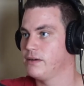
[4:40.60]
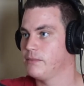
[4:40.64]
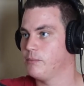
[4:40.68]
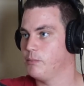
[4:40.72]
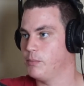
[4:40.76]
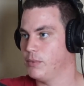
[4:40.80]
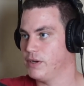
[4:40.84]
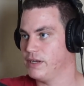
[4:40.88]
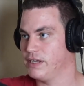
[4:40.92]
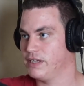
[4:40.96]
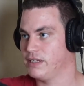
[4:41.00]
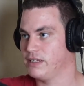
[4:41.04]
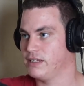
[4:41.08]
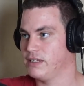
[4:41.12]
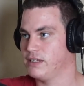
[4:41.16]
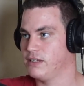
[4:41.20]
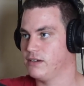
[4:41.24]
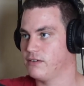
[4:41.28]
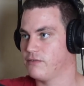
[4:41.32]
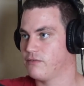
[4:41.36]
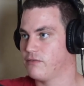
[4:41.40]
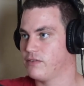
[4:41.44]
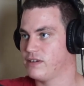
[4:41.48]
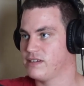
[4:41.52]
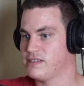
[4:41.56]
but your
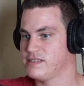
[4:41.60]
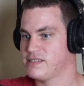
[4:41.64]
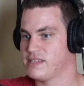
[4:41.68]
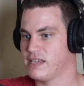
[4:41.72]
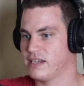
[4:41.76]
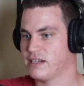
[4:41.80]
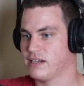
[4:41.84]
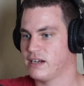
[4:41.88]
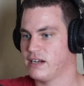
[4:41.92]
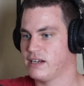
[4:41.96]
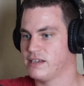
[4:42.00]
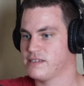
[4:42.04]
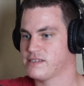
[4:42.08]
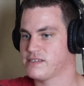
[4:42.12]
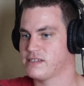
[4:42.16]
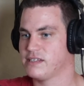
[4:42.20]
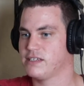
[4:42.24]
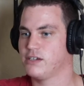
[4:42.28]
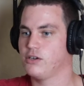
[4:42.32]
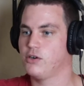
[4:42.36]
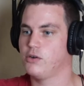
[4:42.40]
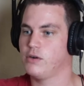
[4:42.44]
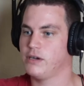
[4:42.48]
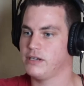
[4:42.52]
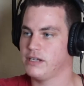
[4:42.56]
friends that constantly,
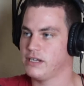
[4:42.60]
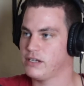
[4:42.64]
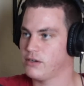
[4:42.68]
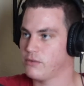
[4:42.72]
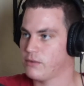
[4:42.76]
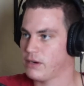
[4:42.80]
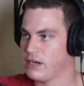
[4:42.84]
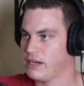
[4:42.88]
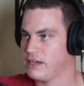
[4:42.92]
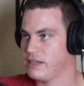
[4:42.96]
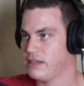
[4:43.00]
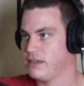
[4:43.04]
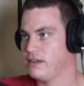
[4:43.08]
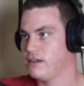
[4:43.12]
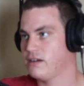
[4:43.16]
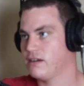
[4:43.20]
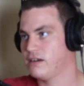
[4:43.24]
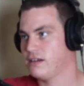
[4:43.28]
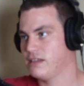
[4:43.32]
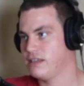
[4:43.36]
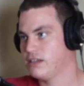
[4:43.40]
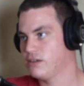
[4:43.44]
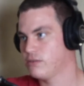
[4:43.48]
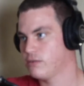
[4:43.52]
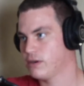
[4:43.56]
oh, I need a ride here, I
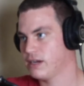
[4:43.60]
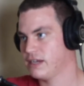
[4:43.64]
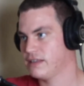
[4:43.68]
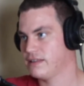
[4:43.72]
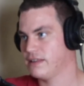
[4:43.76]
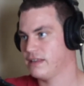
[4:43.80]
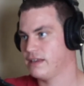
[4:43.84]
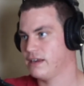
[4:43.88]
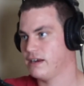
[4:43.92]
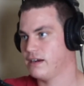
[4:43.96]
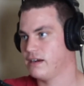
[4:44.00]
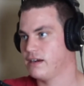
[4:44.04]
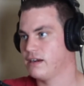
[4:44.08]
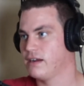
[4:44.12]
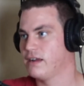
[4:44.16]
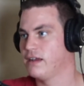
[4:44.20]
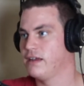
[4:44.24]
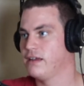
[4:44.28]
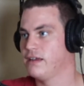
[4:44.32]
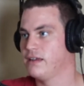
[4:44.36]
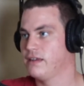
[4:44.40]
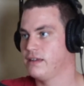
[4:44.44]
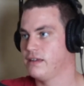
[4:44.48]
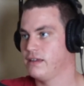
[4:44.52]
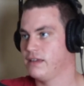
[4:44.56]
need a ride there,
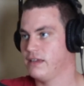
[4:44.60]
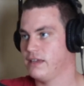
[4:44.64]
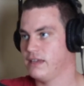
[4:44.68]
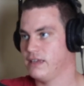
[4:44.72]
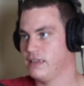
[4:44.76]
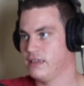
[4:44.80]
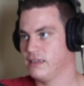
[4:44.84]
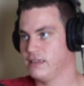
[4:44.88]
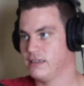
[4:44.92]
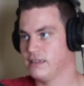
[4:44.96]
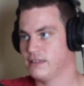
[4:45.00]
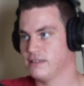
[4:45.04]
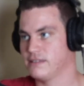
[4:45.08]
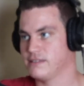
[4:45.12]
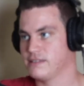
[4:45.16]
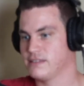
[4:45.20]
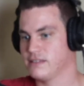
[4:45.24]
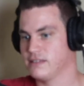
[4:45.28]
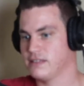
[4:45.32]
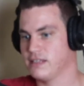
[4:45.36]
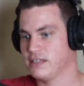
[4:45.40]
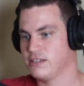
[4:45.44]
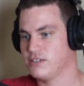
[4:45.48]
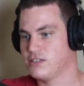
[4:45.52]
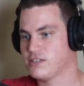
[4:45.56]
and
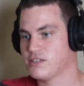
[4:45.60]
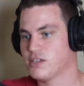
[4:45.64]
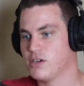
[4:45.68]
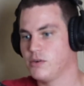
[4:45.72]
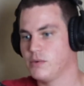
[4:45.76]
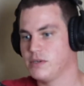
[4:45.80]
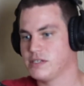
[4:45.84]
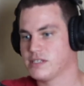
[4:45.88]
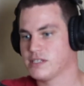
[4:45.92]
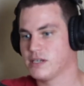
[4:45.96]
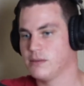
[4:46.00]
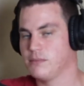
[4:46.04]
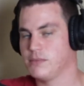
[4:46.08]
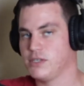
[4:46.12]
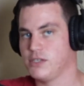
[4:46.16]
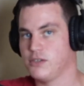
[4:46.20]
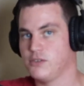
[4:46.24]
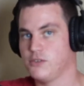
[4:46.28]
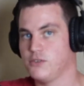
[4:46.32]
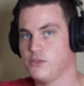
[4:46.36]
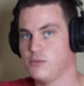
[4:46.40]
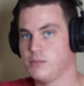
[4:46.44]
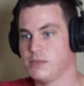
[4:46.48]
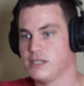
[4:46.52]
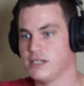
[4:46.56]
they just always come to
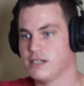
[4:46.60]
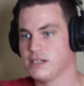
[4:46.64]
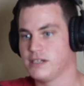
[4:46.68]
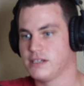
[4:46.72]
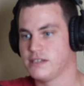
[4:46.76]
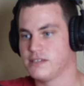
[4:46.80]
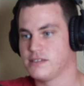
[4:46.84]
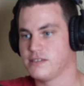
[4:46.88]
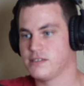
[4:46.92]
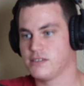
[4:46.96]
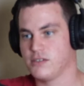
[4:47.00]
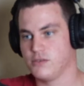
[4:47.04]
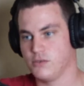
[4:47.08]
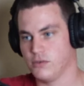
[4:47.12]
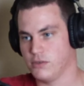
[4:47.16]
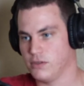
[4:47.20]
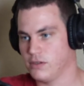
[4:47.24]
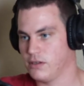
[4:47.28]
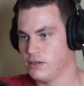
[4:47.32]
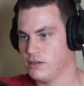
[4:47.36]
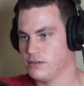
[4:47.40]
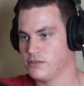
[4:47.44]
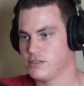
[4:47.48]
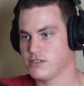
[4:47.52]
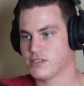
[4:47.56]
you because
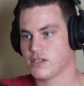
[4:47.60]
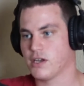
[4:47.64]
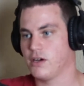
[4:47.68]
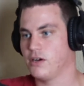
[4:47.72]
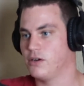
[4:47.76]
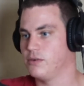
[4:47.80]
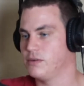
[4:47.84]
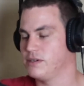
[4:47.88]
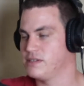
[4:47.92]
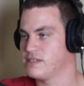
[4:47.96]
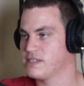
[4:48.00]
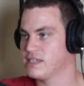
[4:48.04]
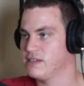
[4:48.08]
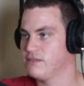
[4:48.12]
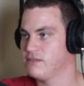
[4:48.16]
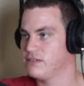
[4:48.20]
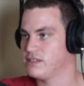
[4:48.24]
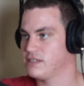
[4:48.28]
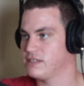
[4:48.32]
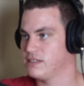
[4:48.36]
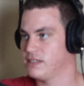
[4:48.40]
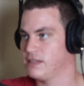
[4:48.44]
you'll just always give it to